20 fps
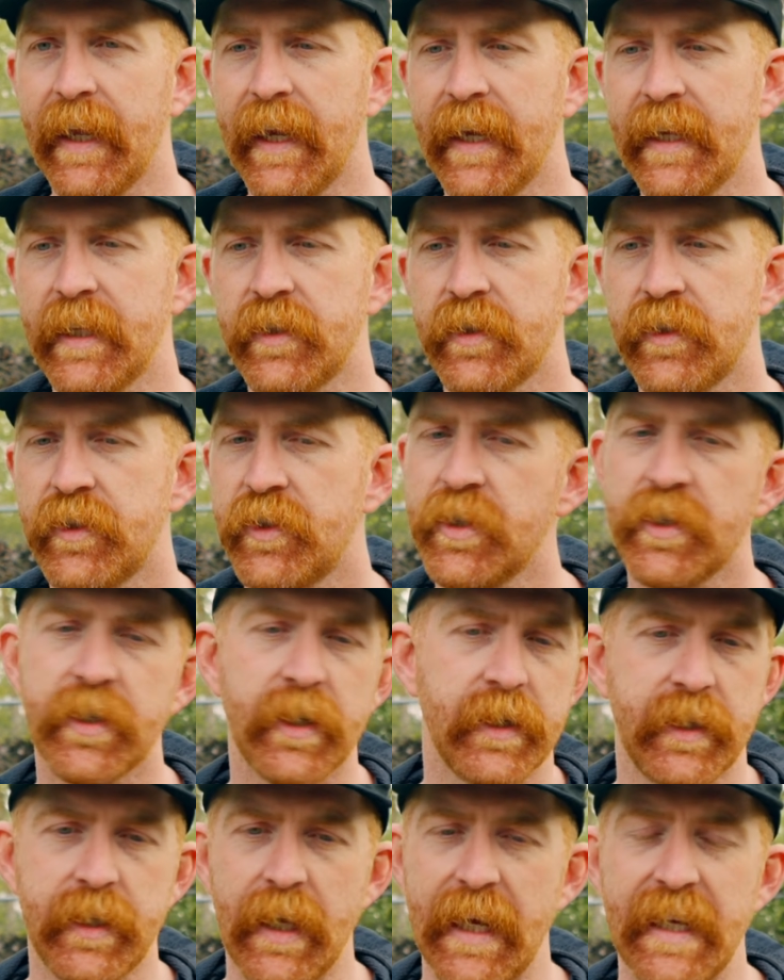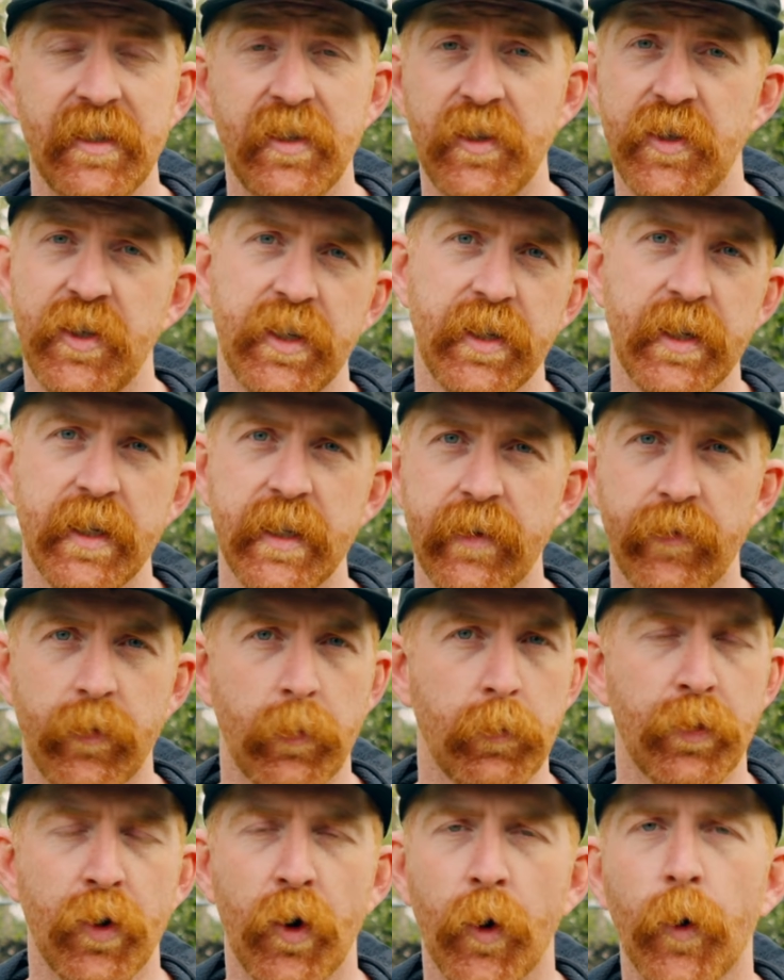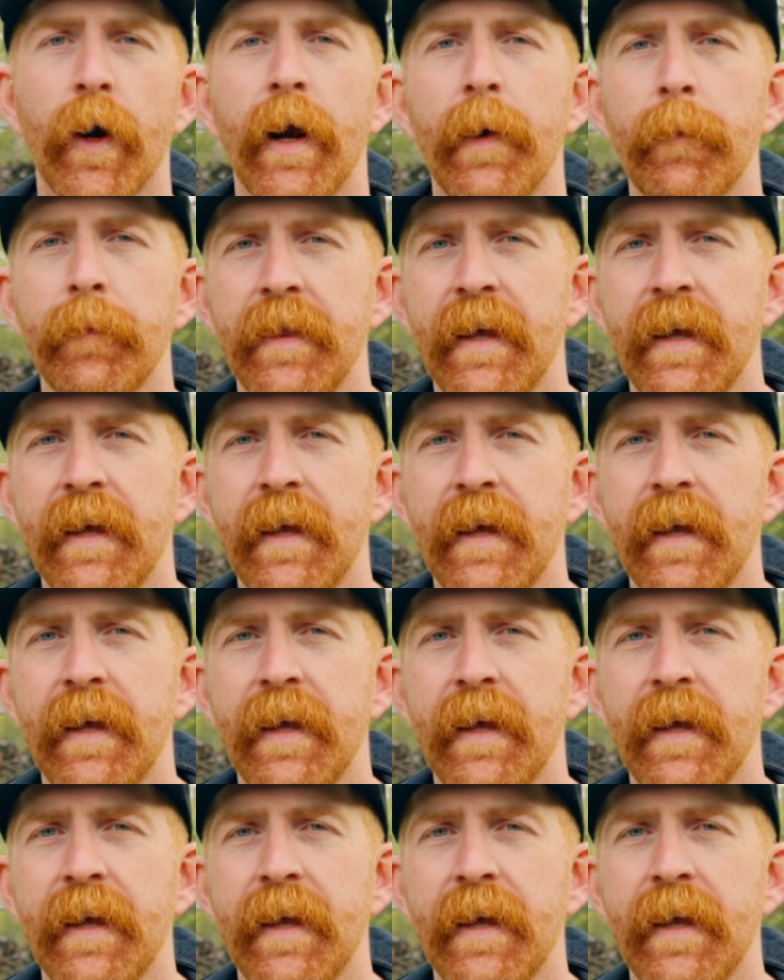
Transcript: It's just a different program